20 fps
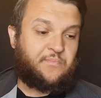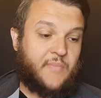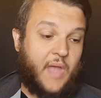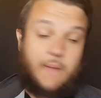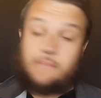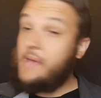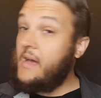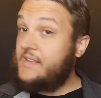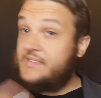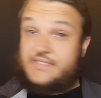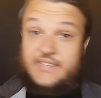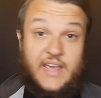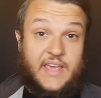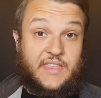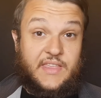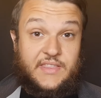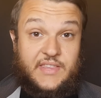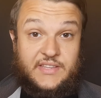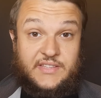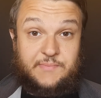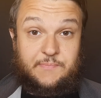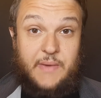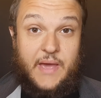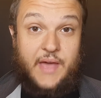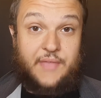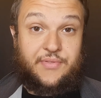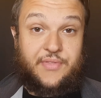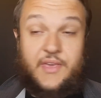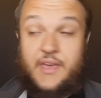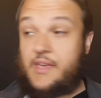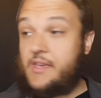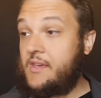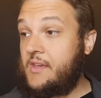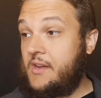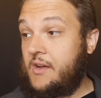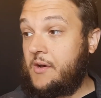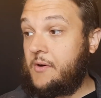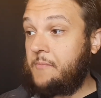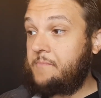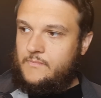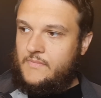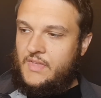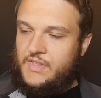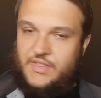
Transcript: I'm not saying that that's a bad thing. You know,